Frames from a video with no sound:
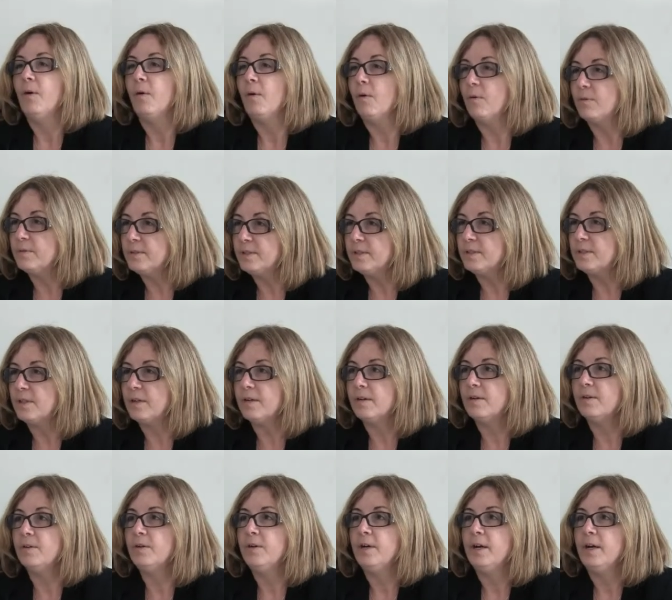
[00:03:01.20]

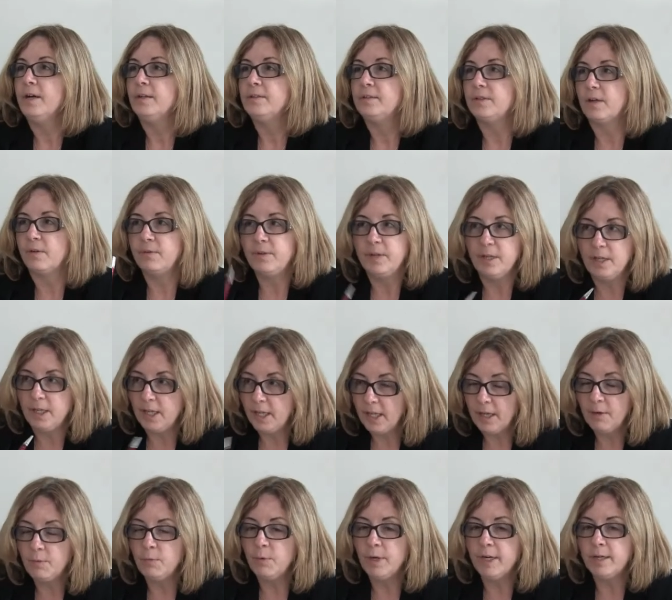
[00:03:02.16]
Also, so the
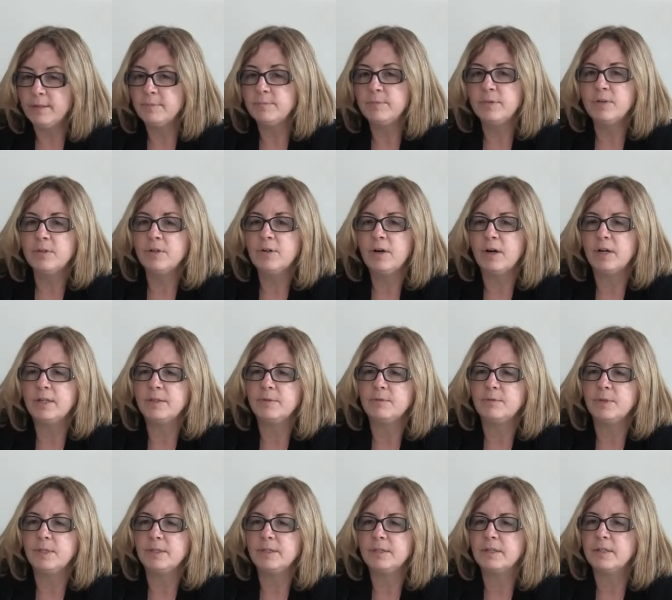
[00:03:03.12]
e-workbook
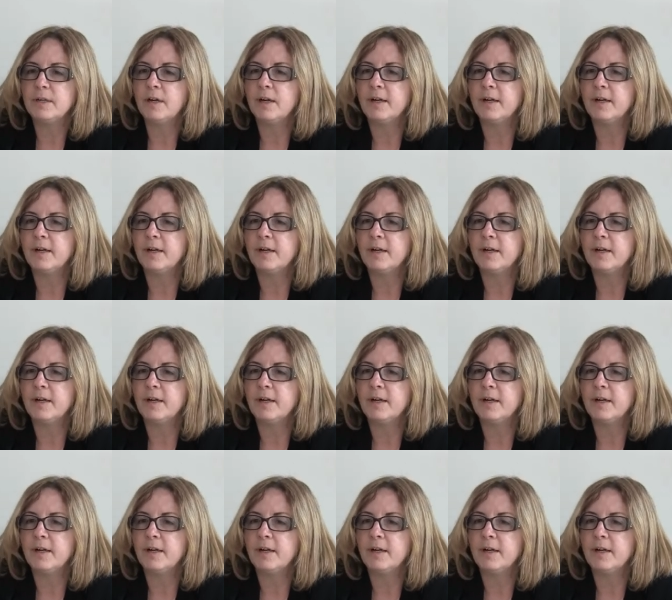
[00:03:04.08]
was an